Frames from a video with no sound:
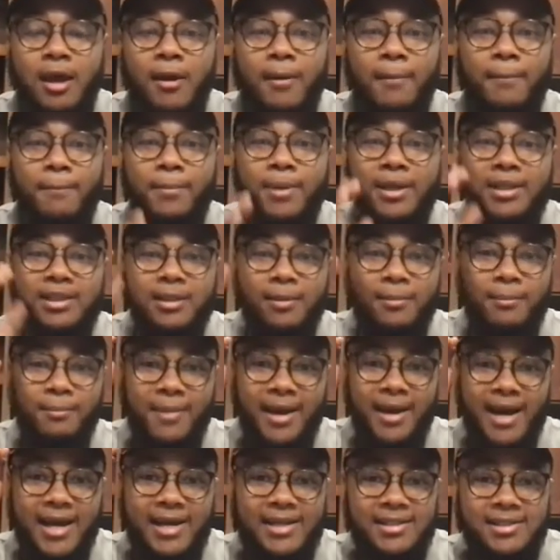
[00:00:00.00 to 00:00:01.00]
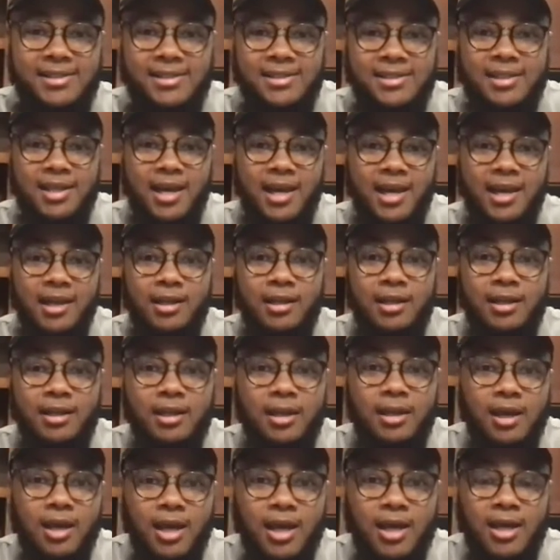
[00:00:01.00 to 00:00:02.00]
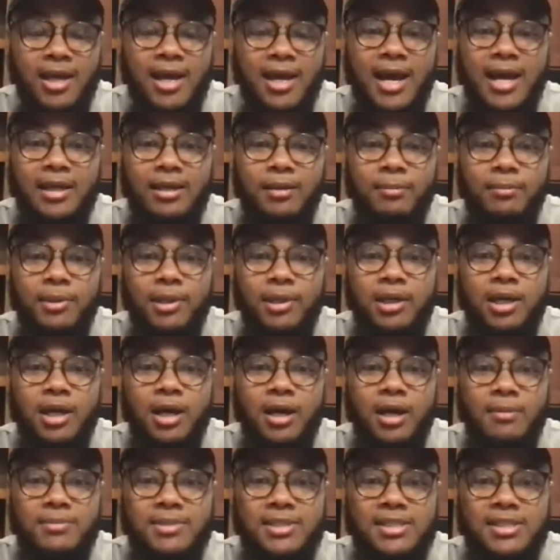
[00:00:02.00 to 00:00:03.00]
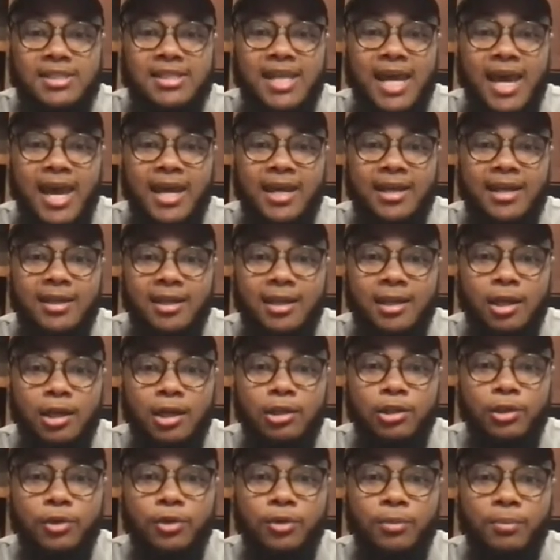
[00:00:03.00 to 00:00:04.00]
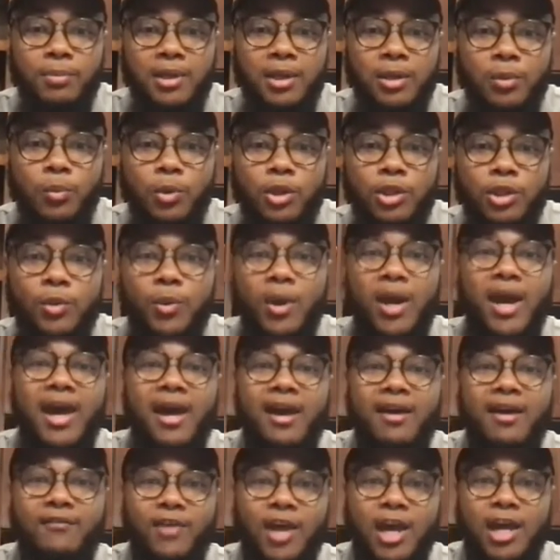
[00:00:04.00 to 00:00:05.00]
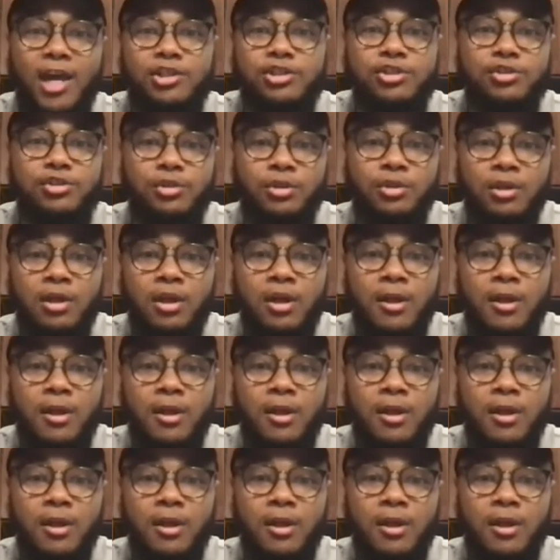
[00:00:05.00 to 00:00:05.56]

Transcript: But the mindset kind of becomes stagnant a little bit when you have extra.